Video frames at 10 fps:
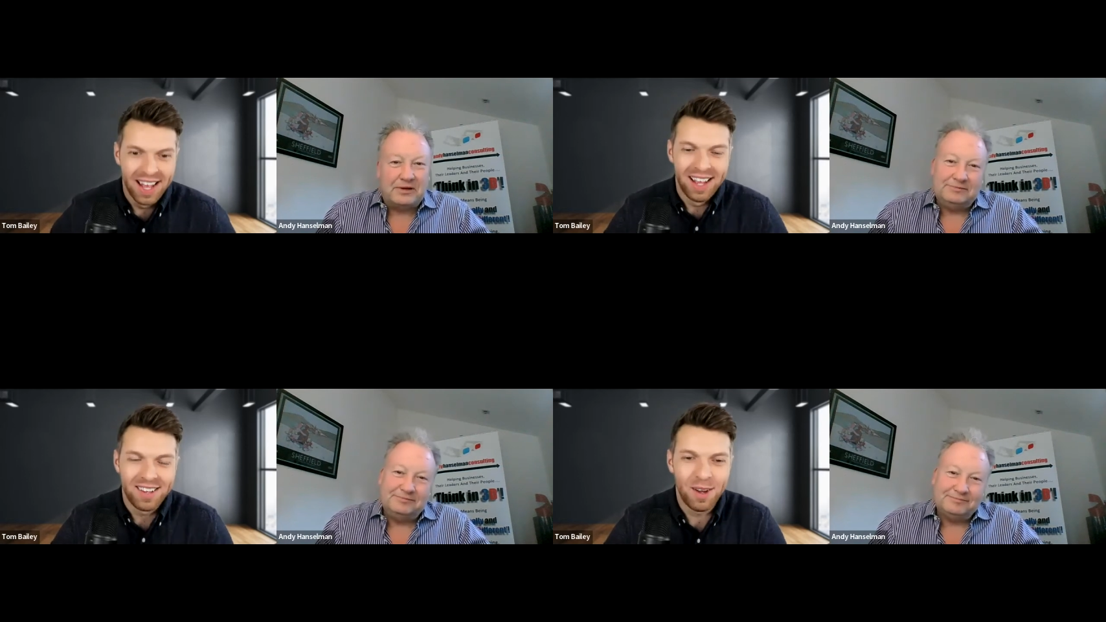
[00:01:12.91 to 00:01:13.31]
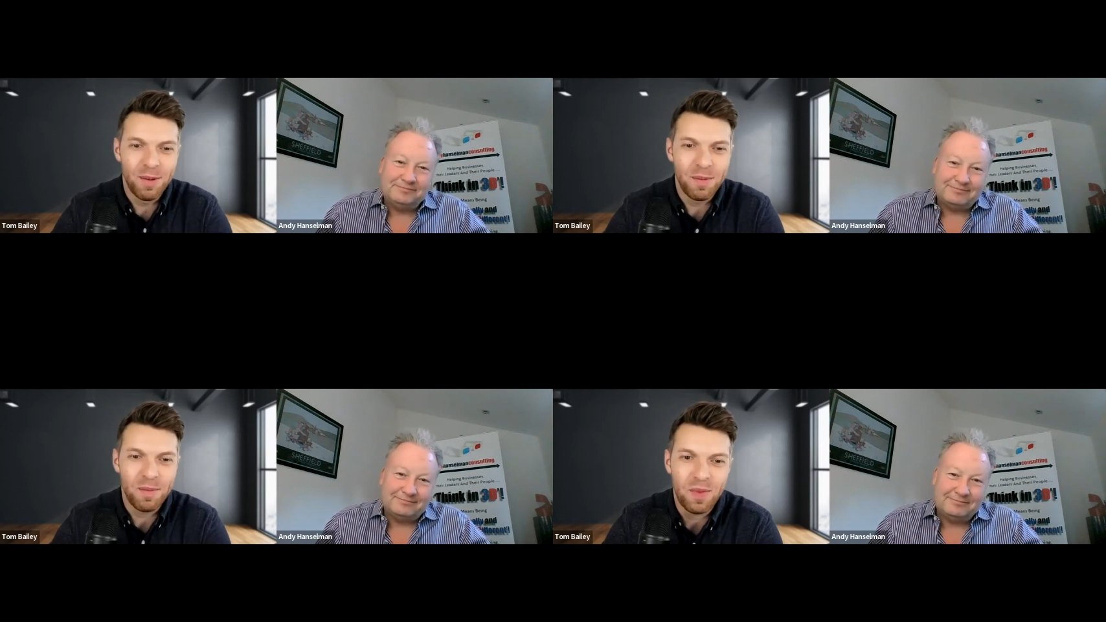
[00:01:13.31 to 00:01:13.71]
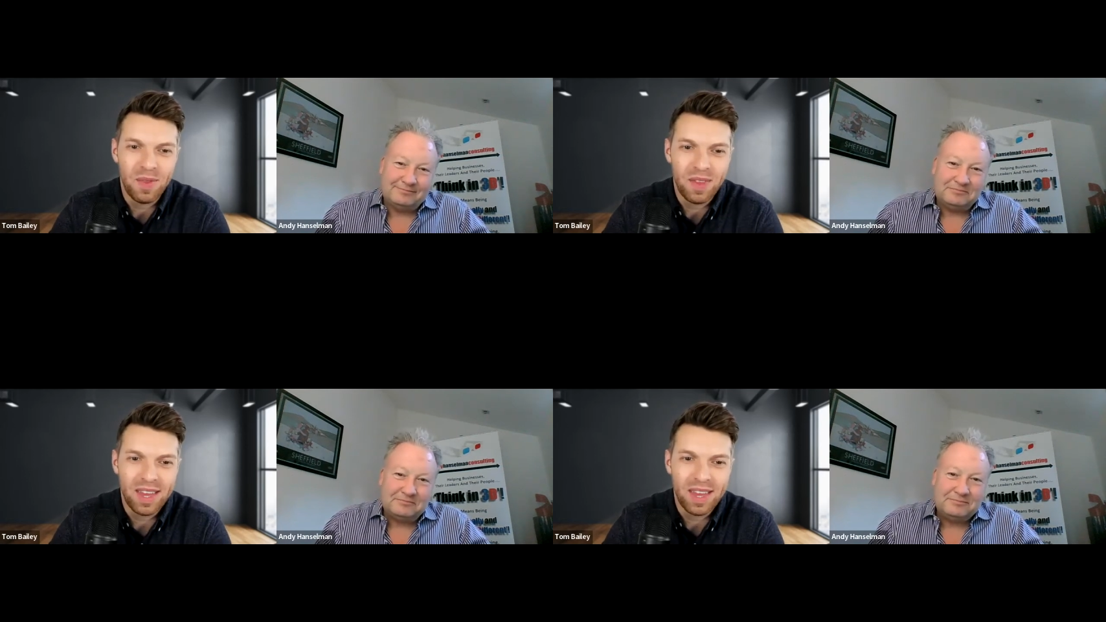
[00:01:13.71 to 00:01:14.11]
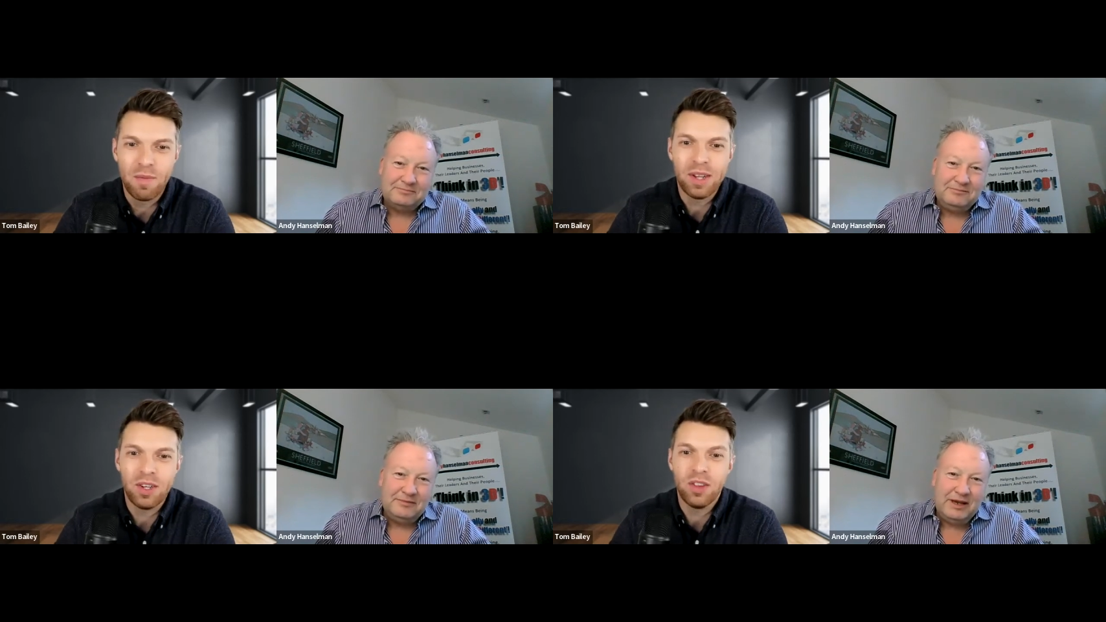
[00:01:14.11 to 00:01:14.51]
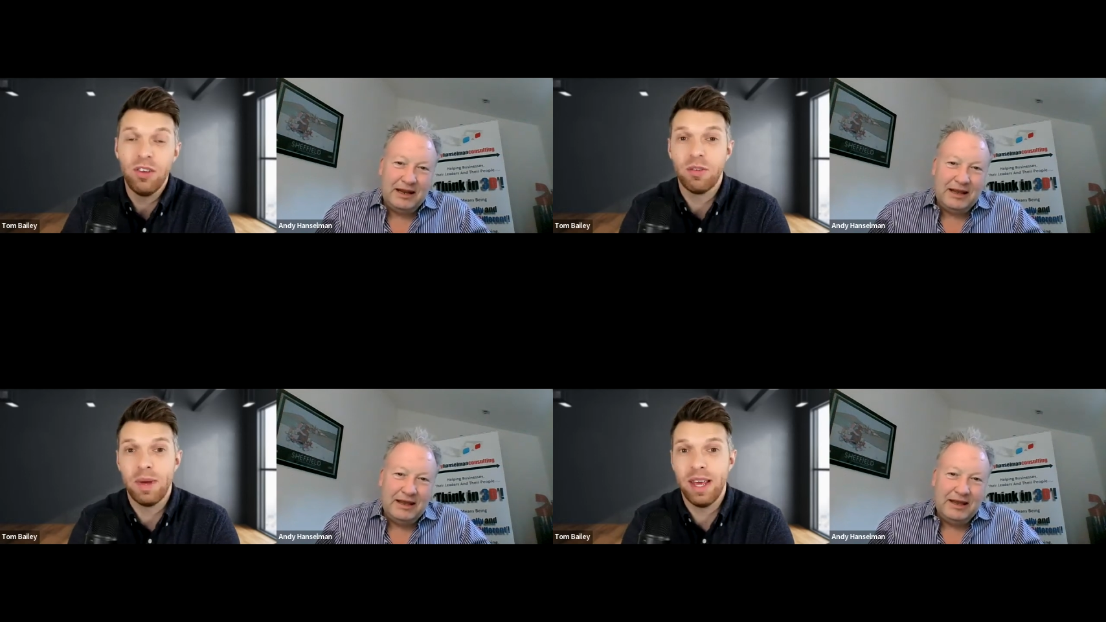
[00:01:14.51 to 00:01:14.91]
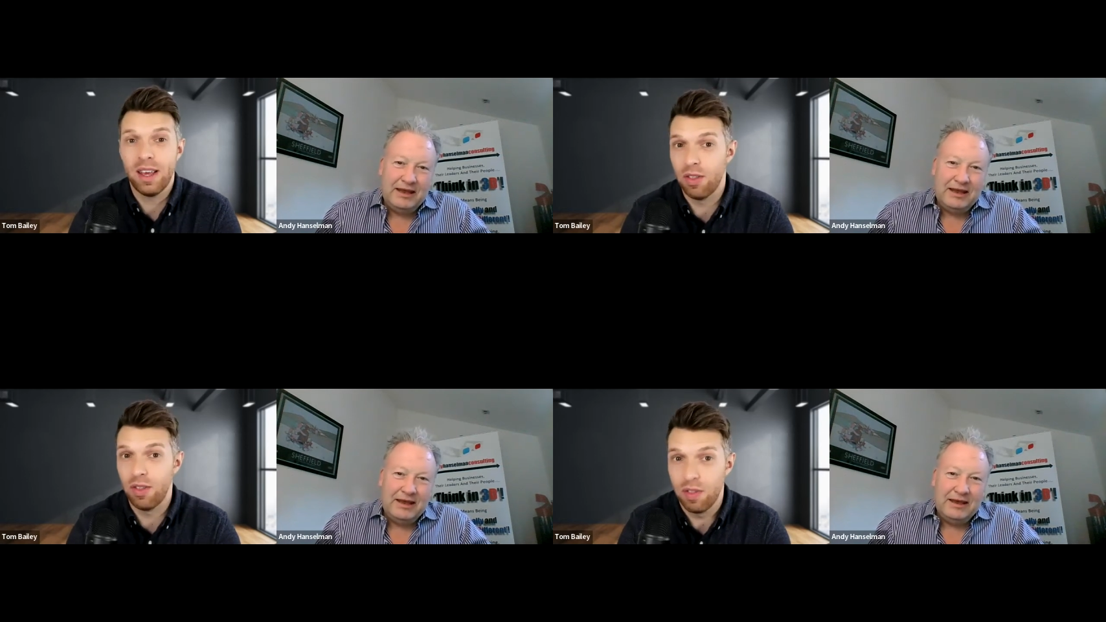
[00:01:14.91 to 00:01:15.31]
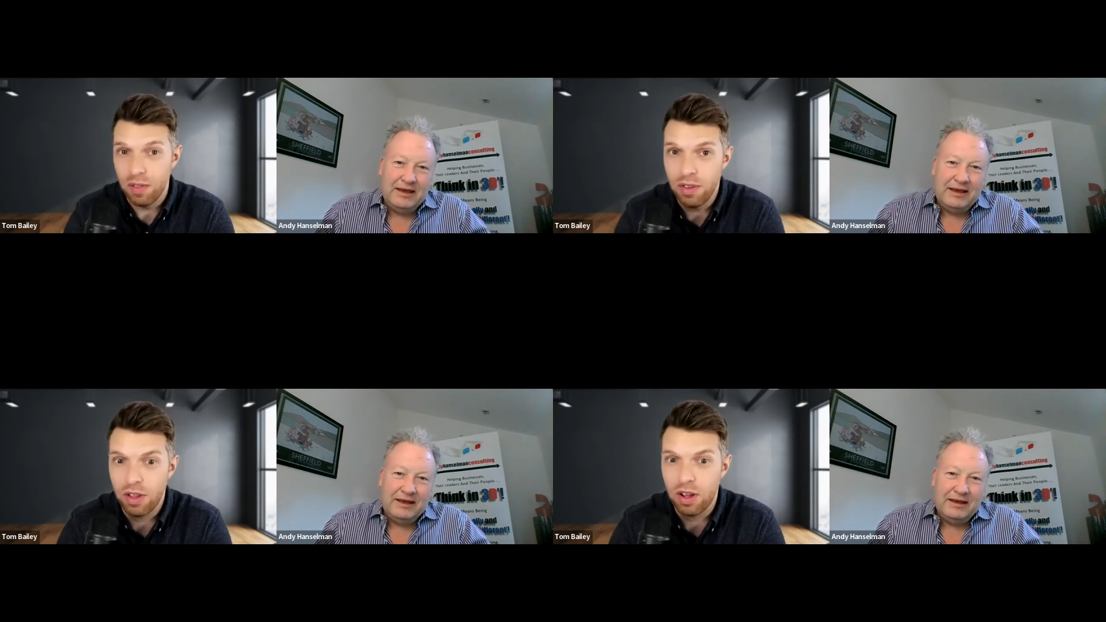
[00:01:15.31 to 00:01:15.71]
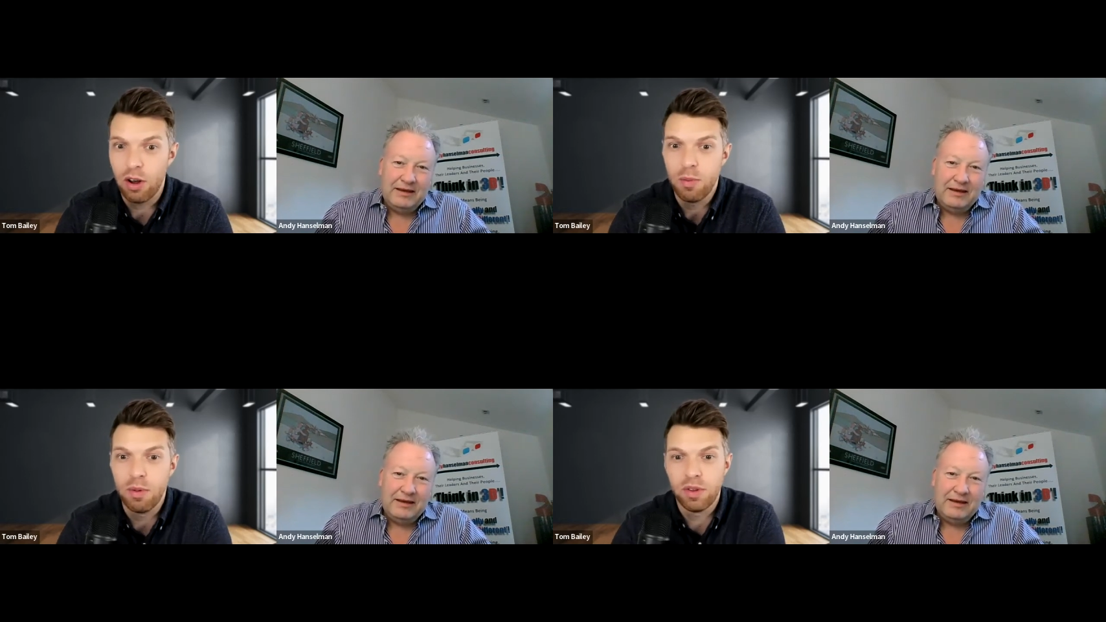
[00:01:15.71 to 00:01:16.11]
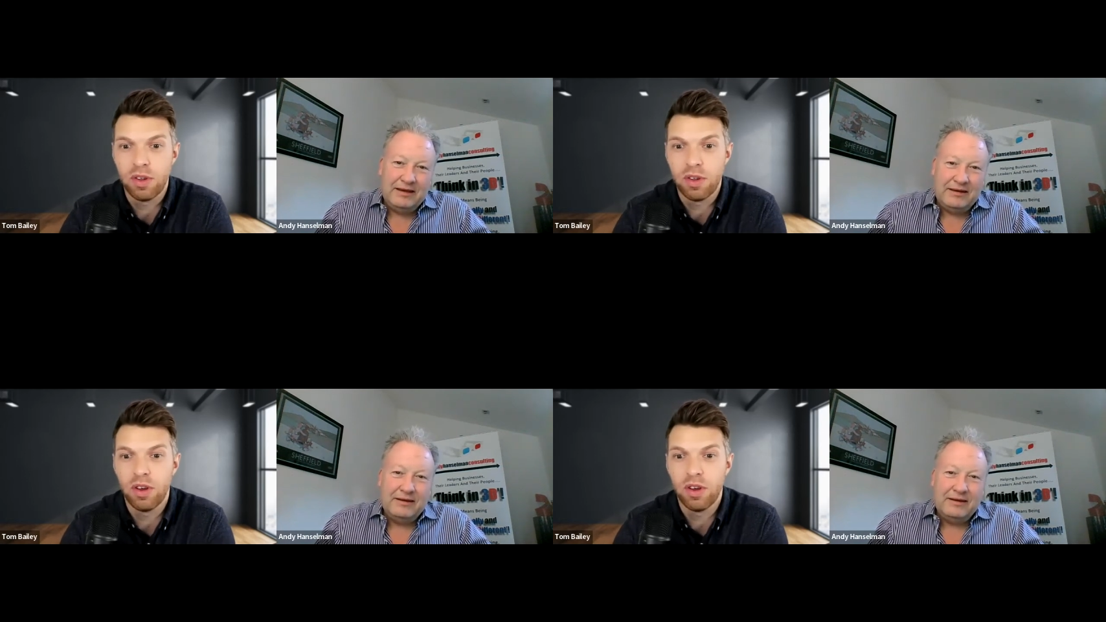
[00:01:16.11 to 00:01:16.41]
Speaker 1: So, Andy, I've mentioned that you speak on the global circuit